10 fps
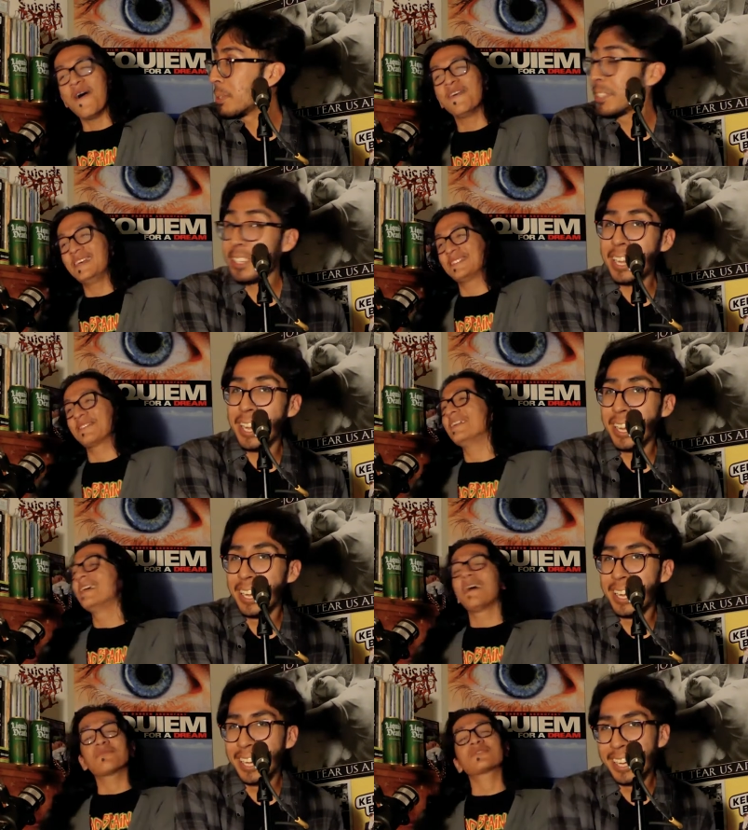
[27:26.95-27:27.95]

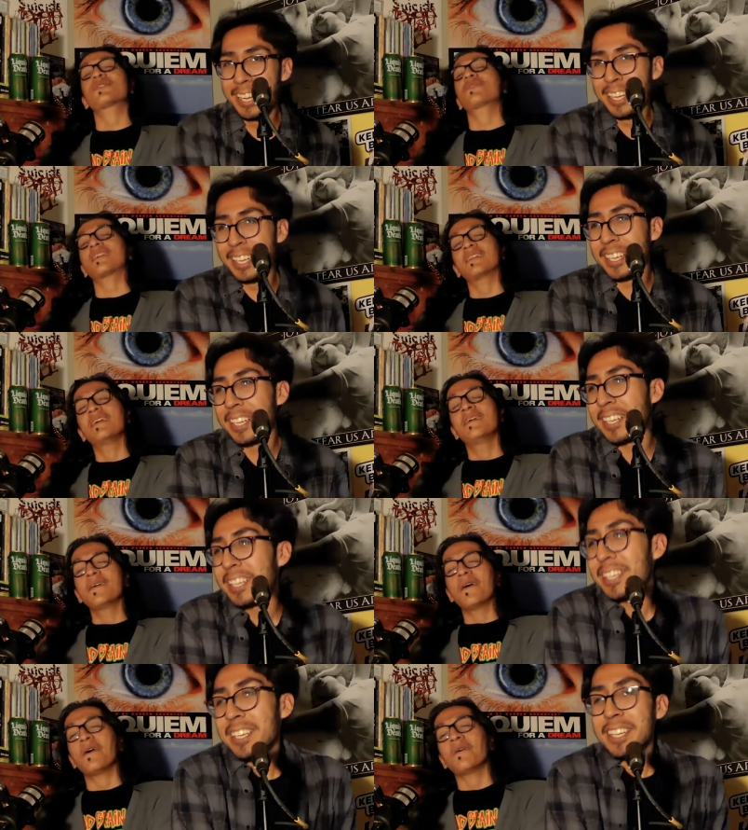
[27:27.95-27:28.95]
Speaker 1: I'm joking.
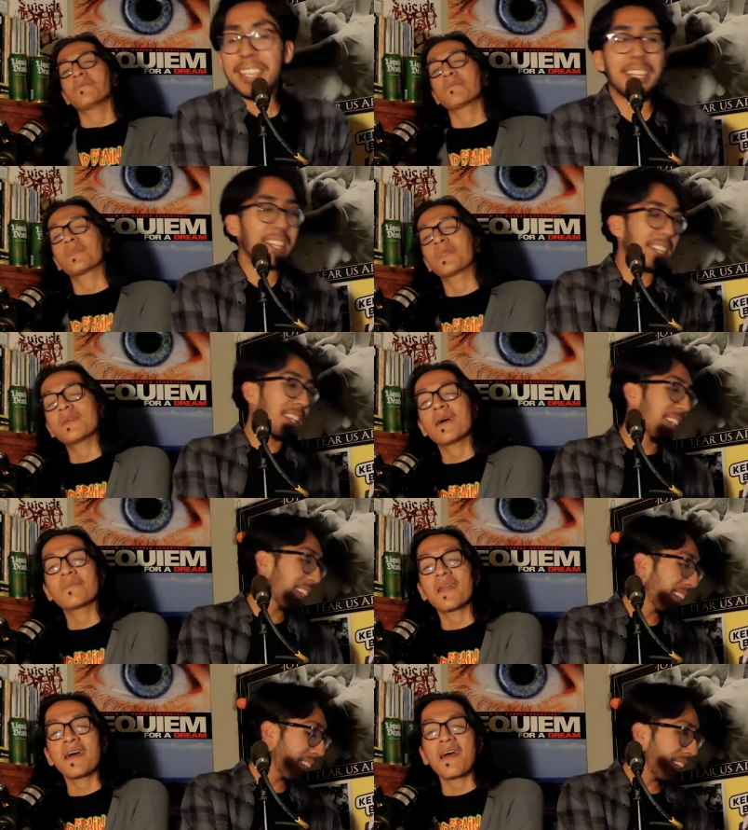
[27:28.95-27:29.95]
Um, yeah,
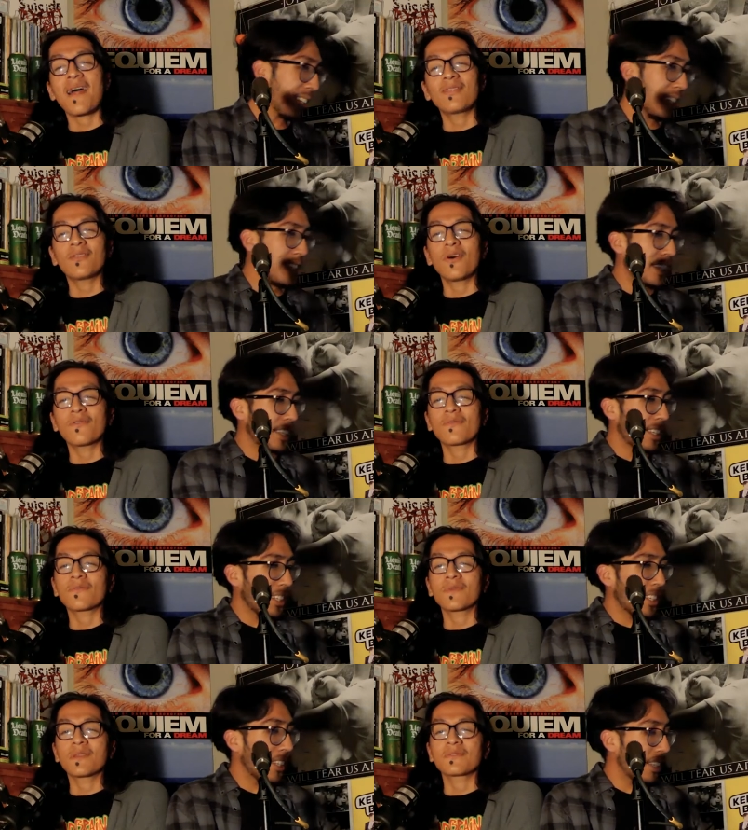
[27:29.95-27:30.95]
but I I love
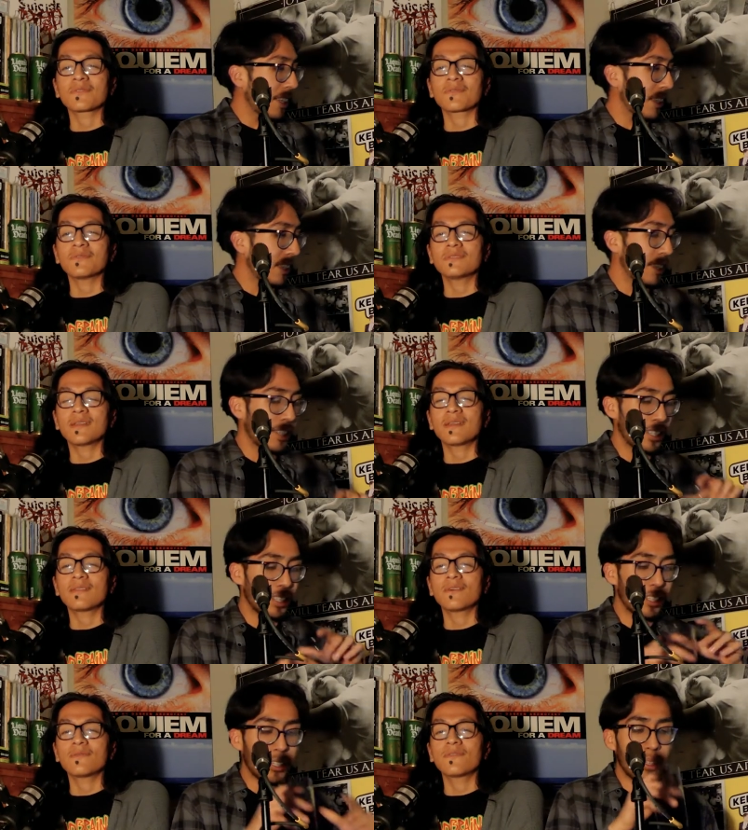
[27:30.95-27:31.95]
video stores, and I
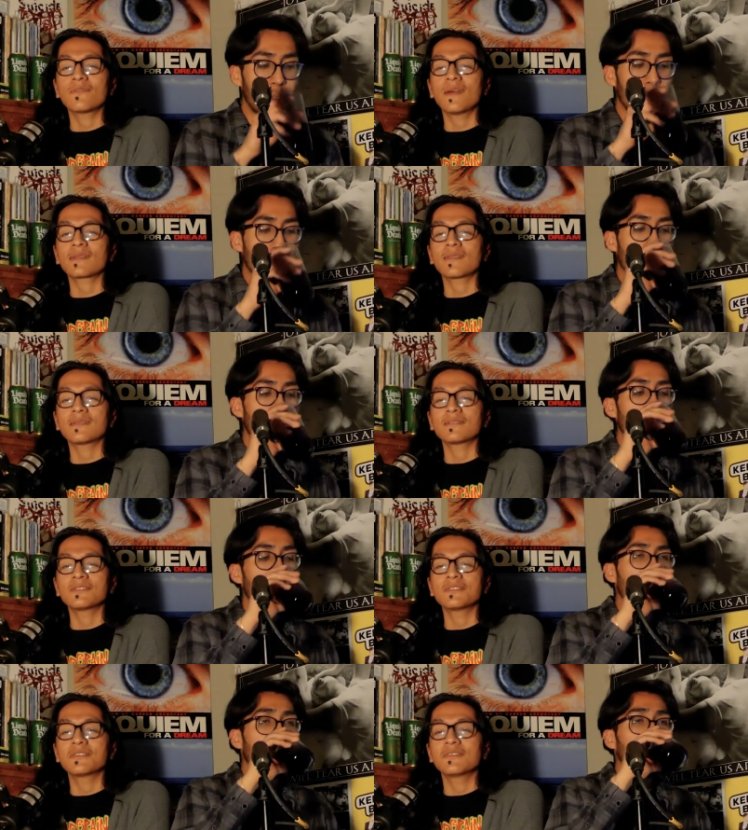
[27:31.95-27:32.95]
love the fact that
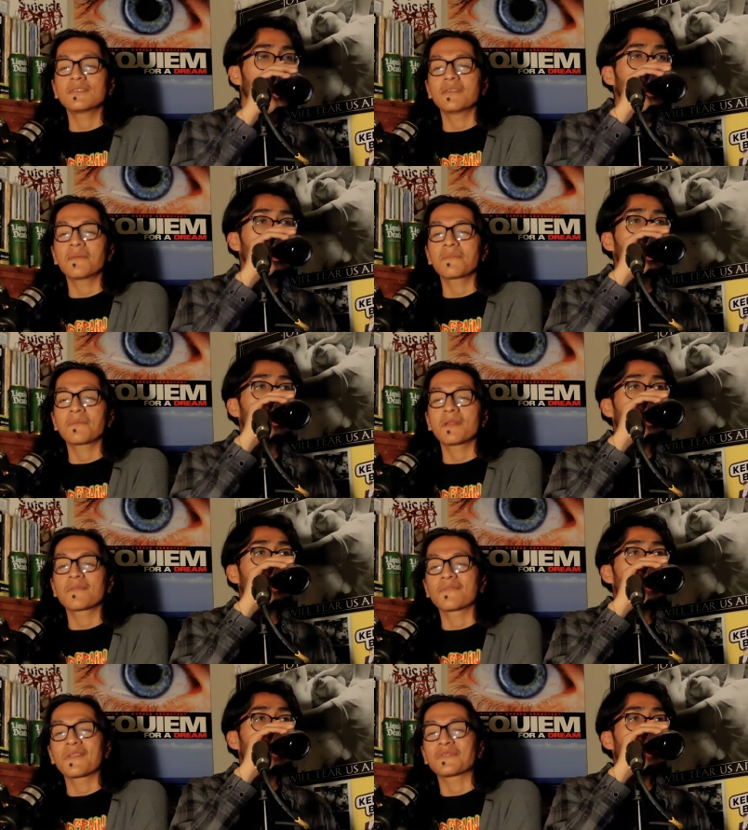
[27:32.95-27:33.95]
she
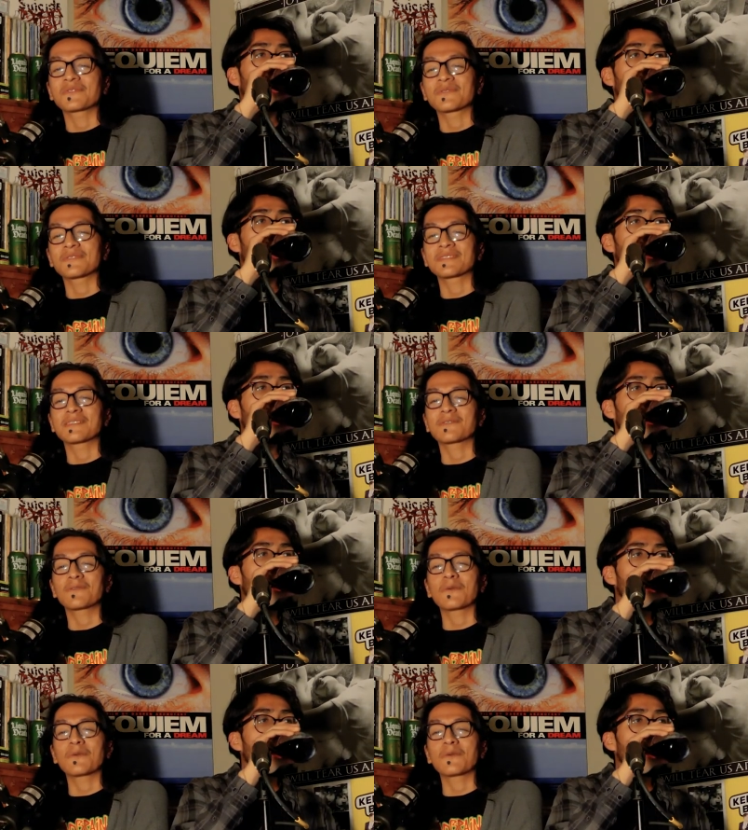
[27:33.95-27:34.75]
implemented video stores in this